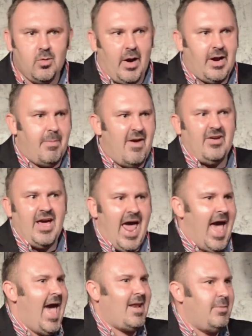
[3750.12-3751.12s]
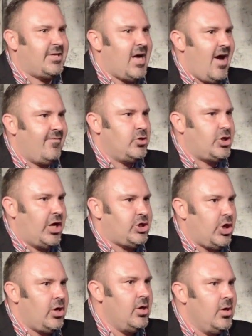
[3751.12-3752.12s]
Right? And I'm having an adamant
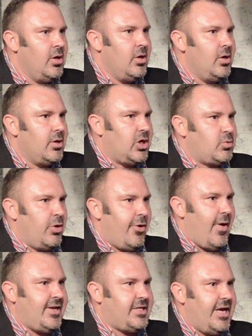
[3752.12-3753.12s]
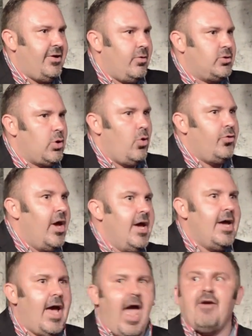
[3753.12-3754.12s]
conversation. Because when you're 18 years old,
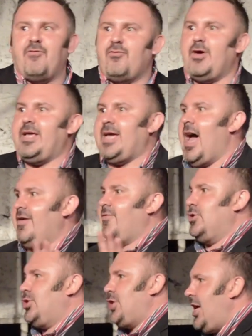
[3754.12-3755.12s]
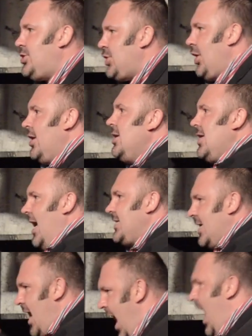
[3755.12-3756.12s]
every conversation
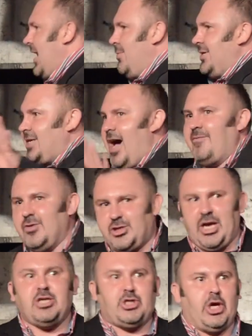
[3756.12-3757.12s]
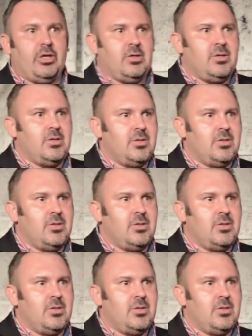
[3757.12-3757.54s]
is an adamant conversation.